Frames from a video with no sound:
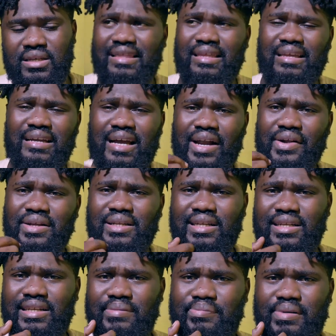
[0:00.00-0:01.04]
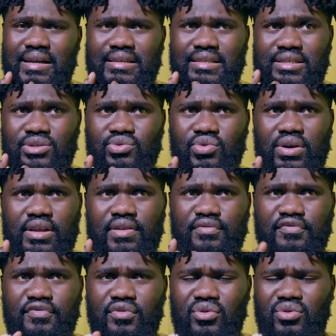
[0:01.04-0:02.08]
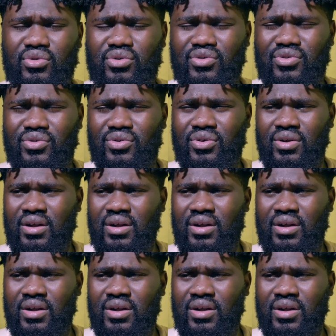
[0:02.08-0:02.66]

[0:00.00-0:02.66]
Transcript: I think currently the price is going for